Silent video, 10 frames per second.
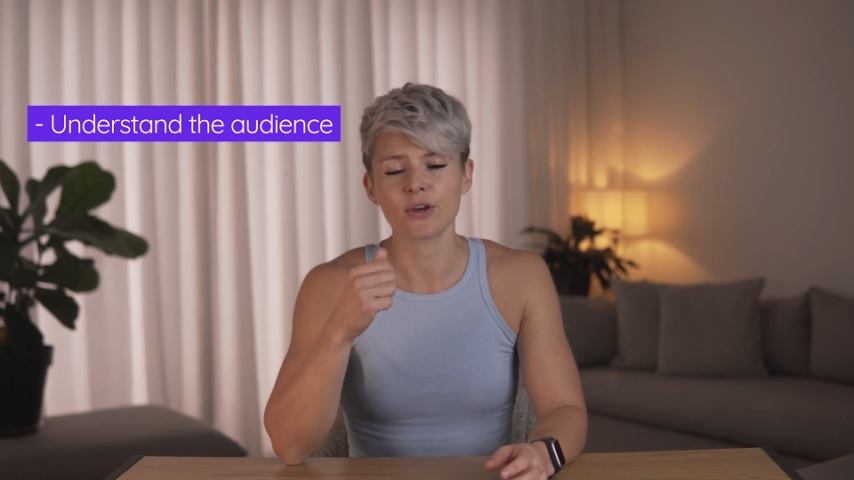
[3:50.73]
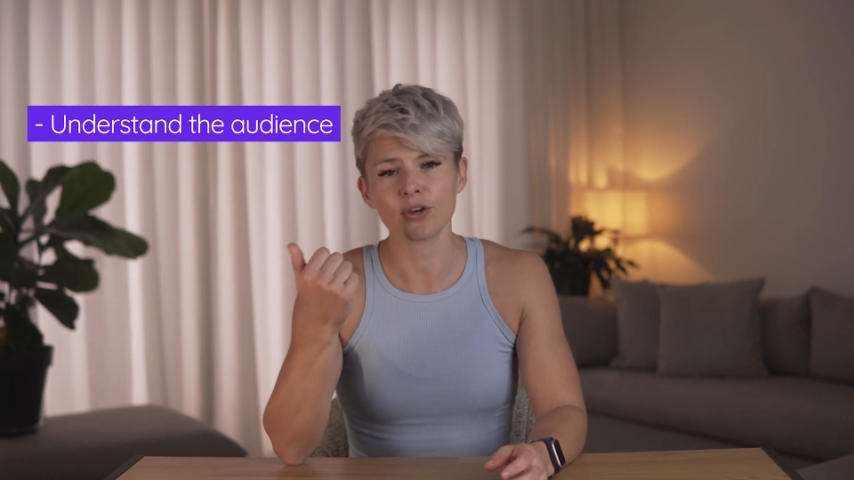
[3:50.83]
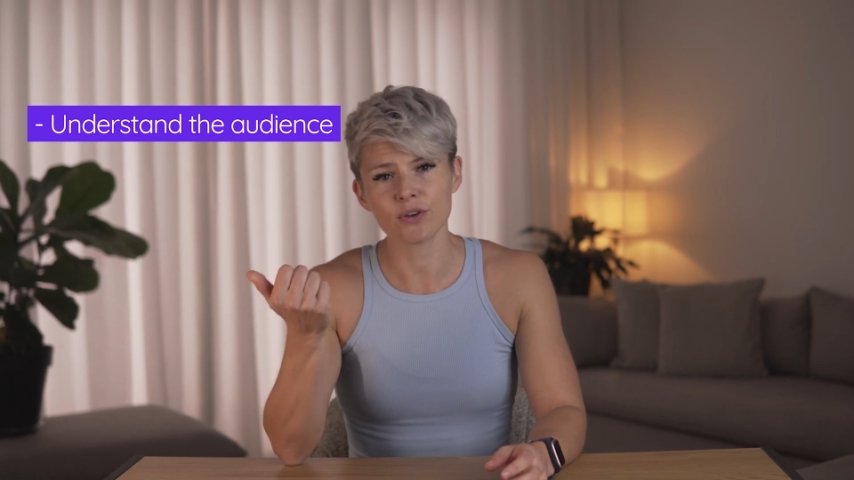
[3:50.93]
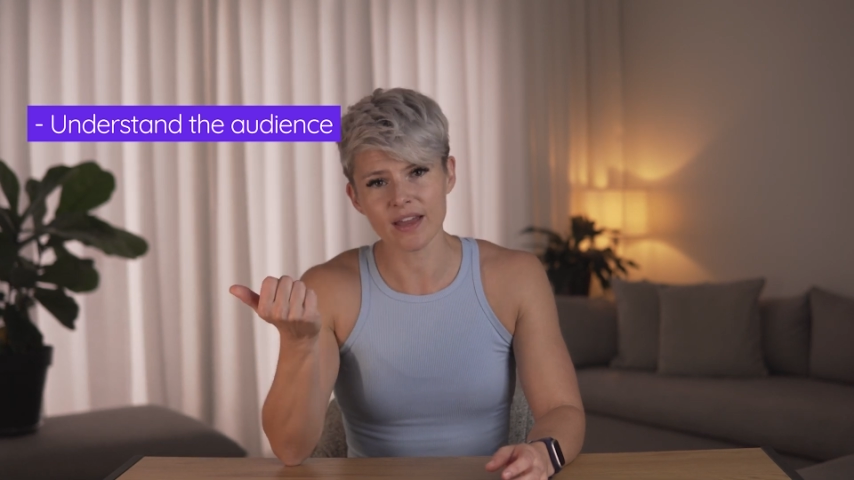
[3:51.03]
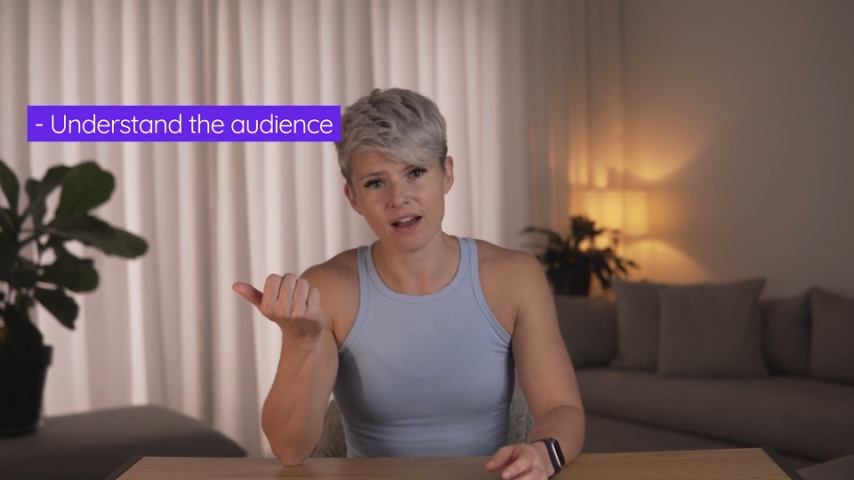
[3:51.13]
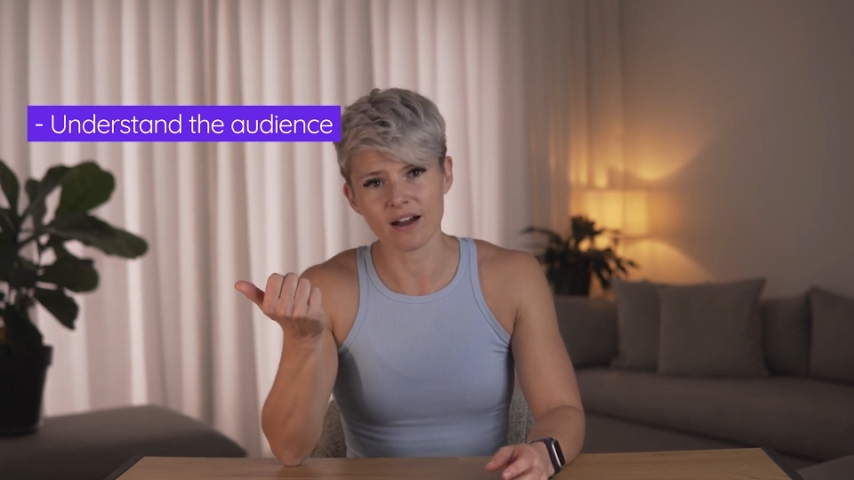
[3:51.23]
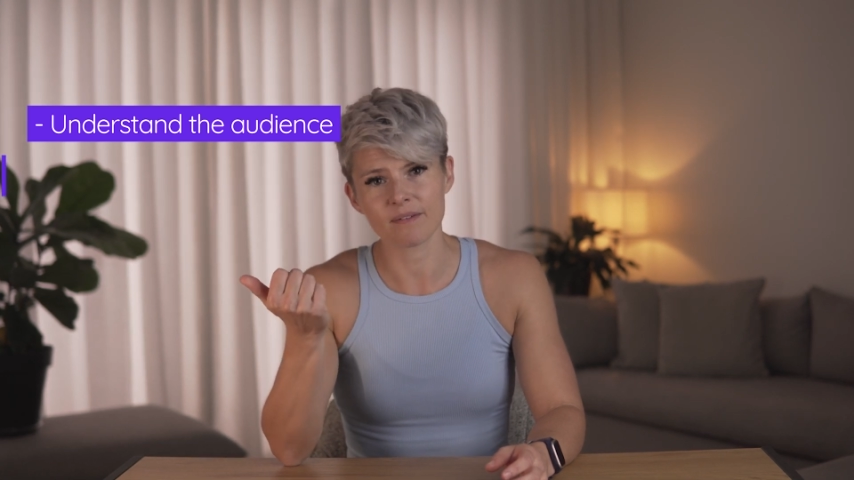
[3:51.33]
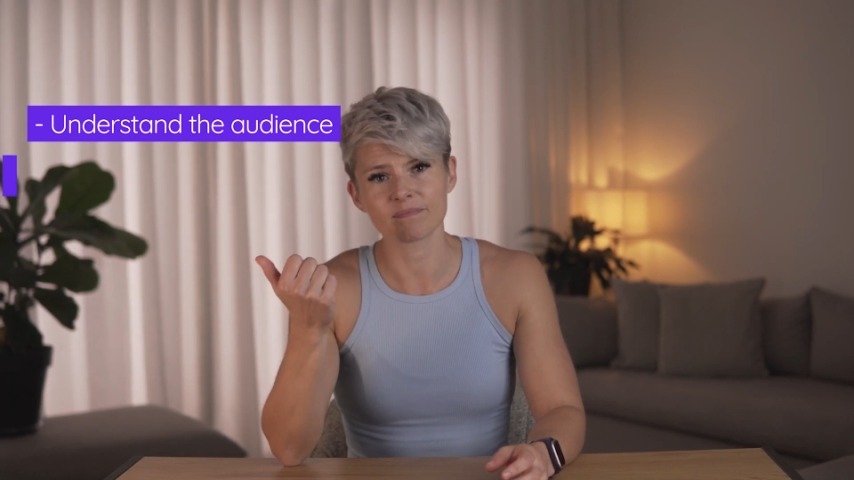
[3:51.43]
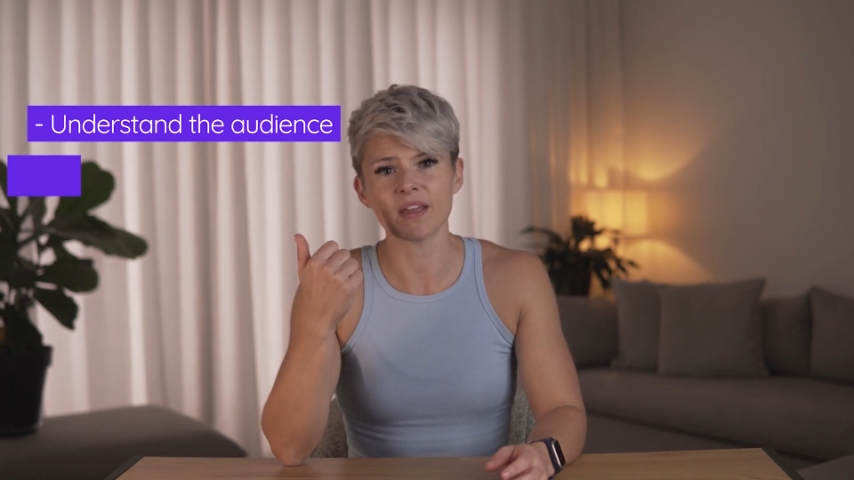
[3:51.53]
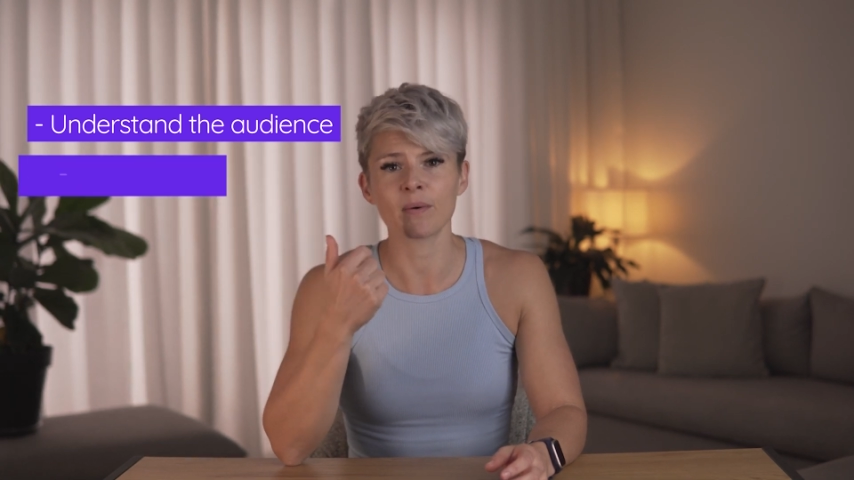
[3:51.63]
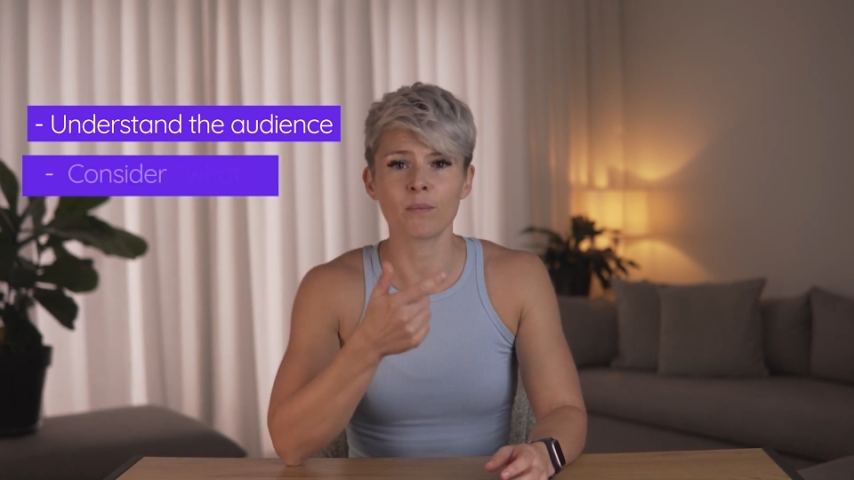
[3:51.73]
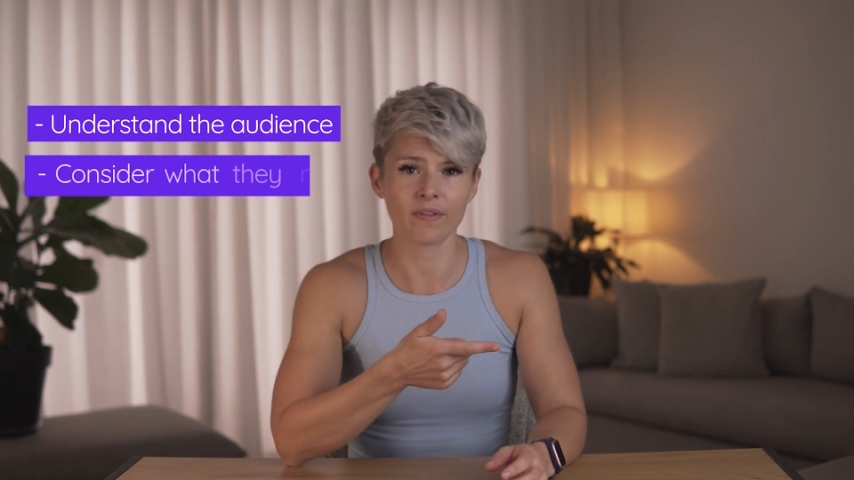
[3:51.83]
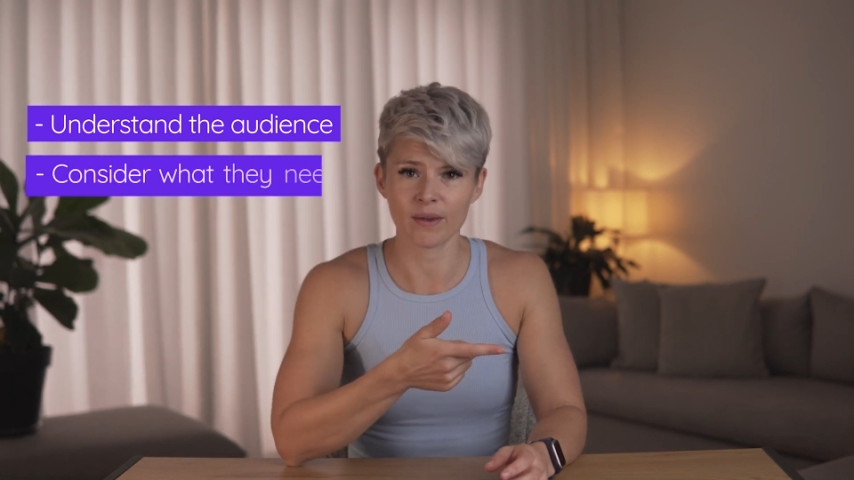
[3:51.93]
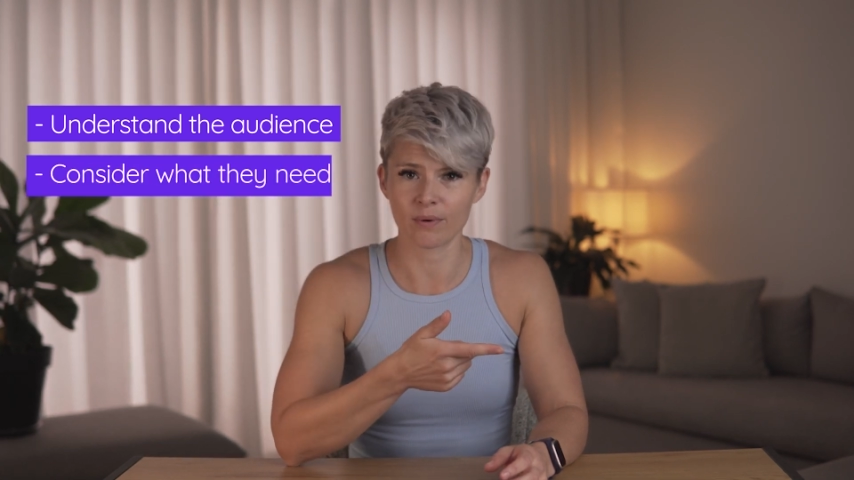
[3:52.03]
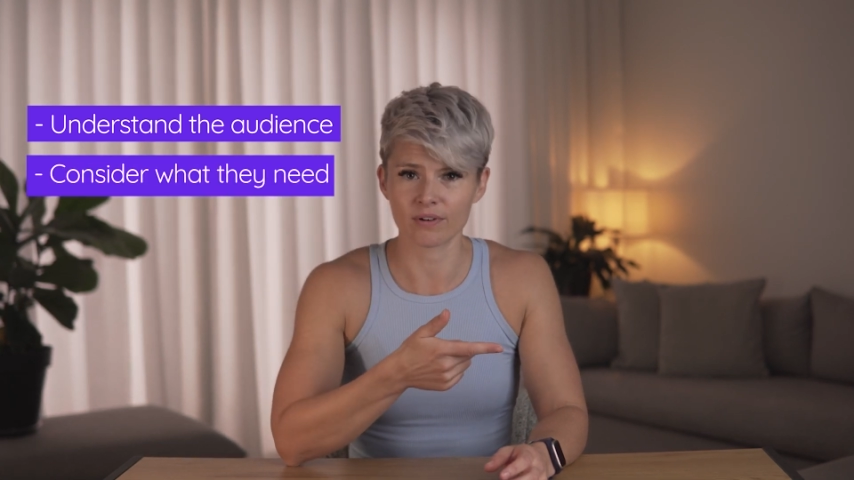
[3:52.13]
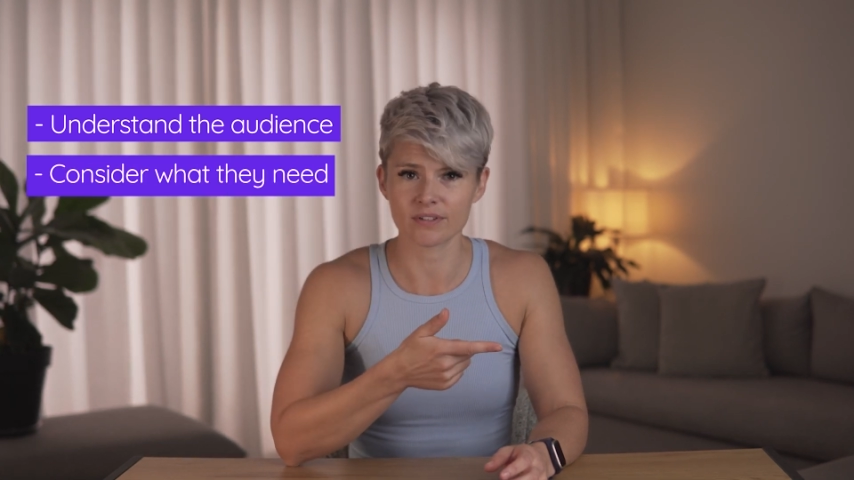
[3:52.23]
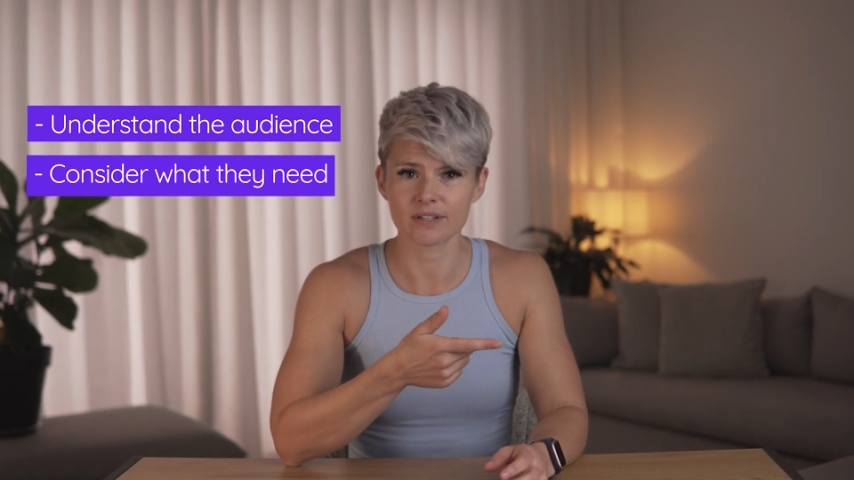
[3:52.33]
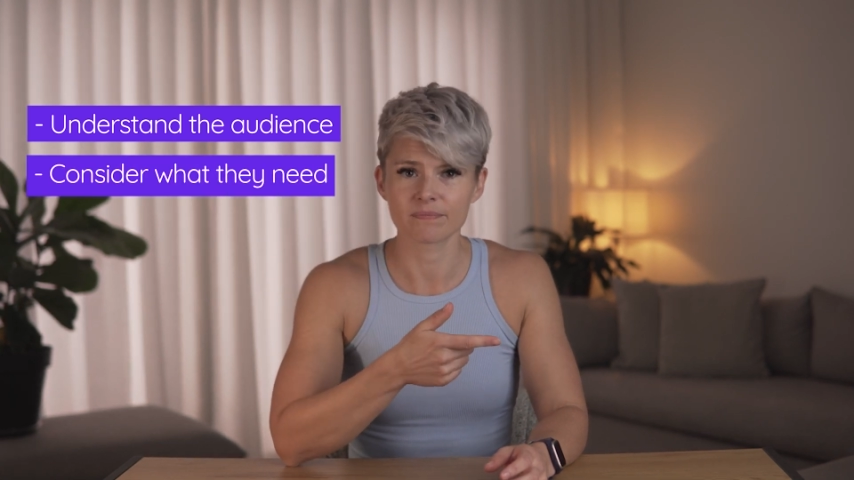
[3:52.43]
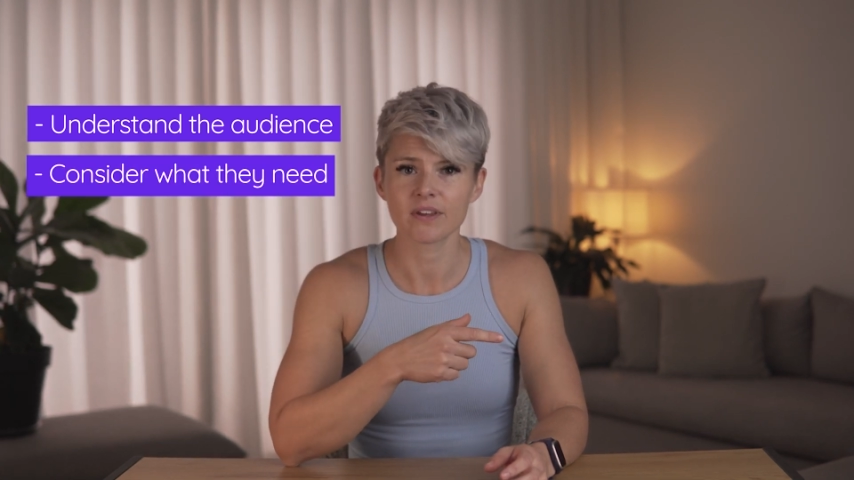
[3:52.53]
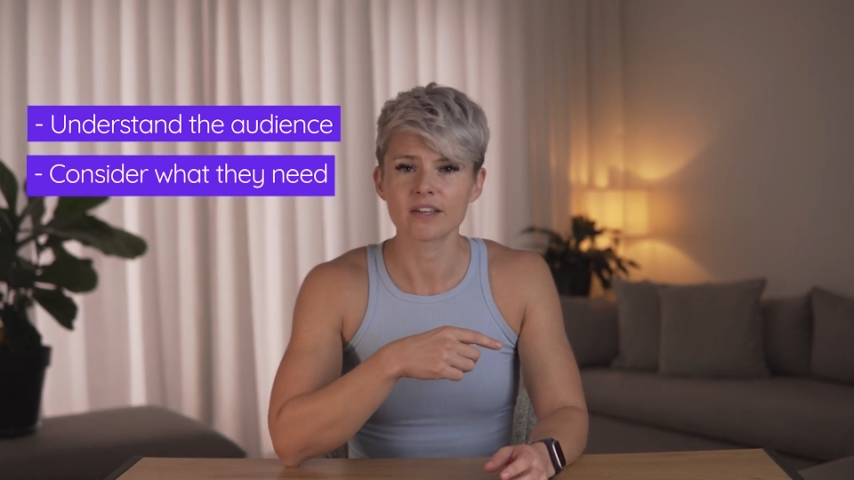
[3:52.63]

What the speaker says: who they are and what they want.